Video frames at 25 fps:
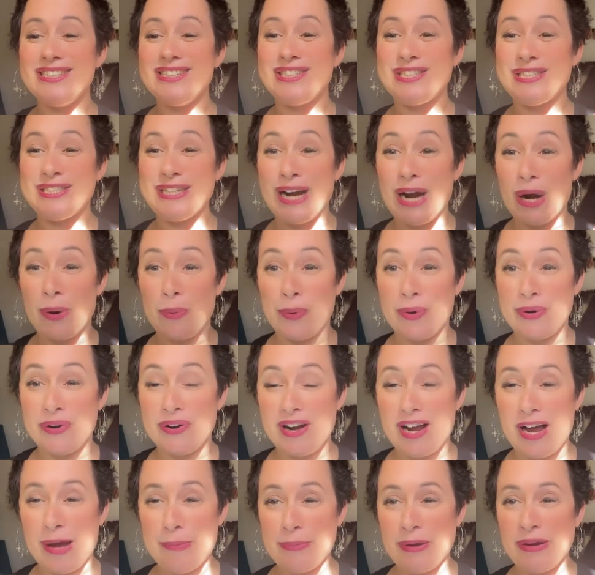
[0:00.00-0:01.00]
share where
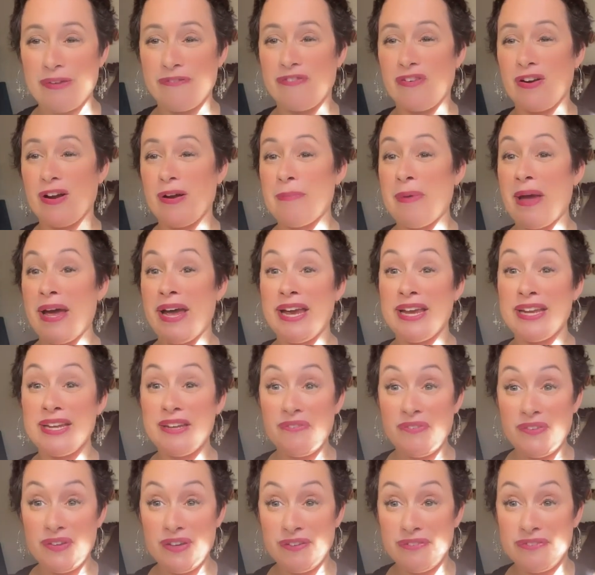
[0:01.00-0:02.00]
you're coming from,
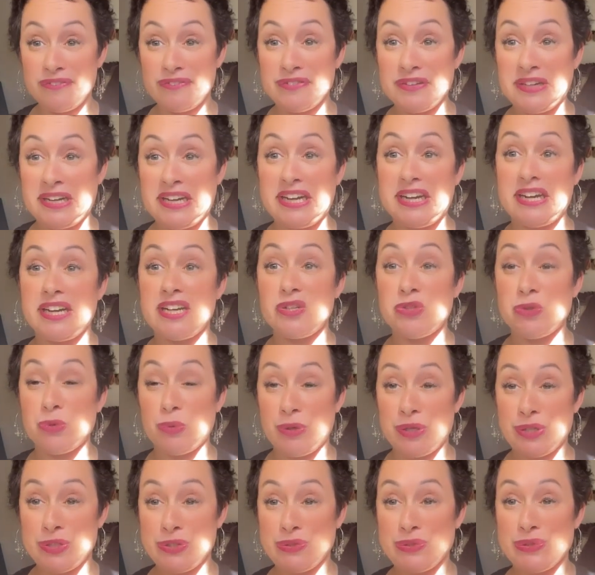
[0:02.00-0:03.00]
and feel free
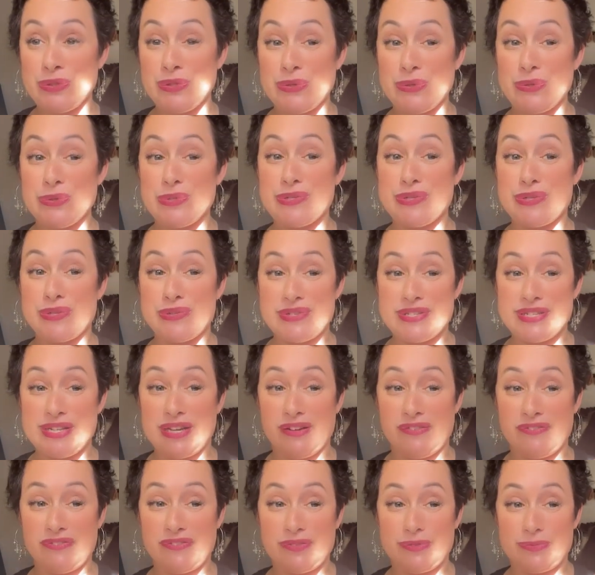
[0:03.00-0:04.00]
to introduce
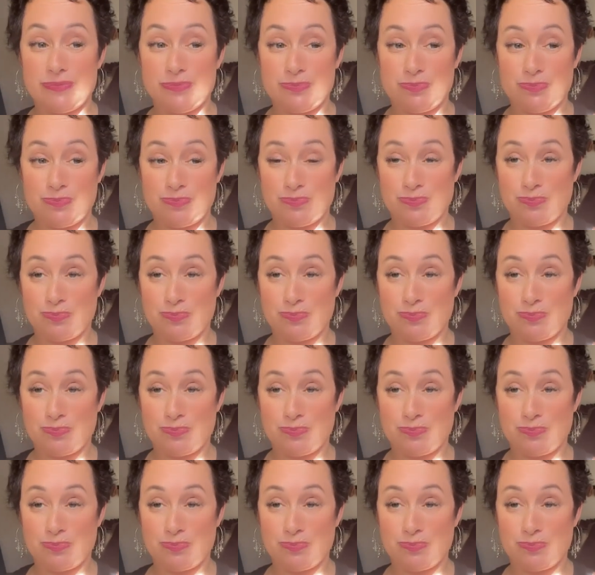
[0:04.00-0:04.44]
yourself.